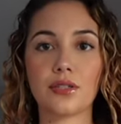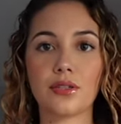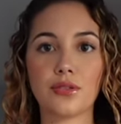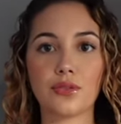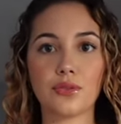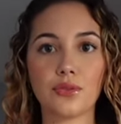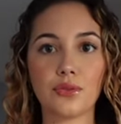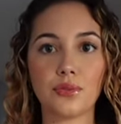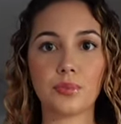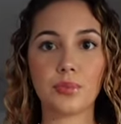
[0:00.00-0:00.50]

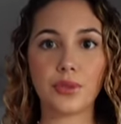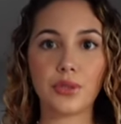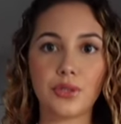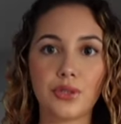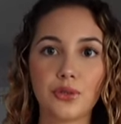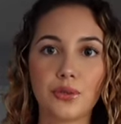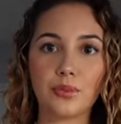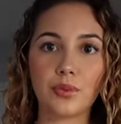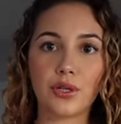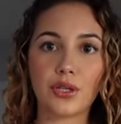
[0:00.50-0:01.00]
super
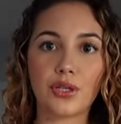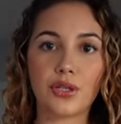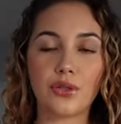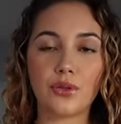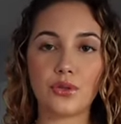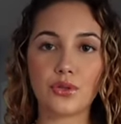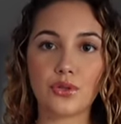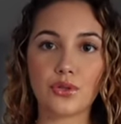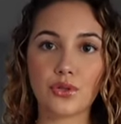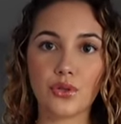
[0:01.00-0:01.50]
duper
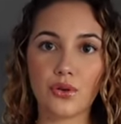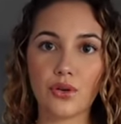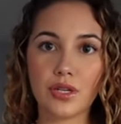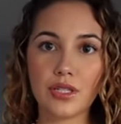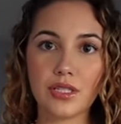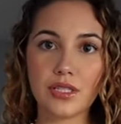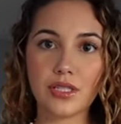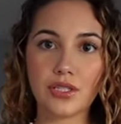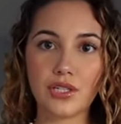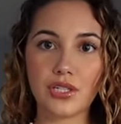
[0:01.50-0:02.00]
cute
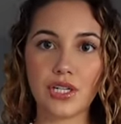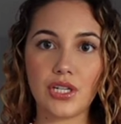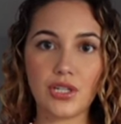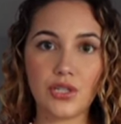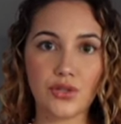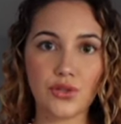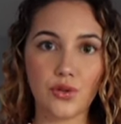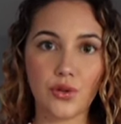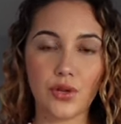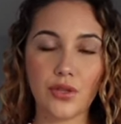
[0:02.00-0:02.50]
shorts, jean
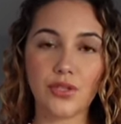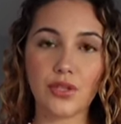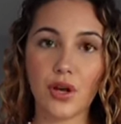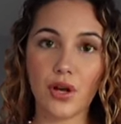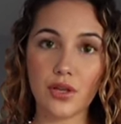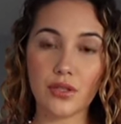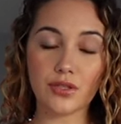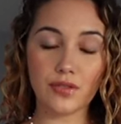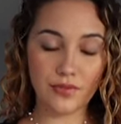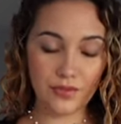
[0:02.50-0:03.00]
shorts,
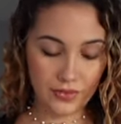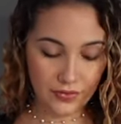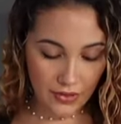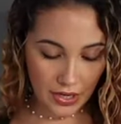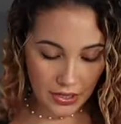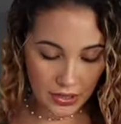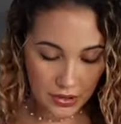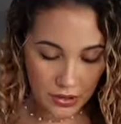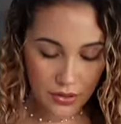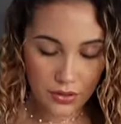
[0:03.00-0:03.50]
also from
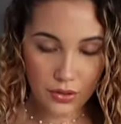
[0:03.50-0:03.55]
Fashion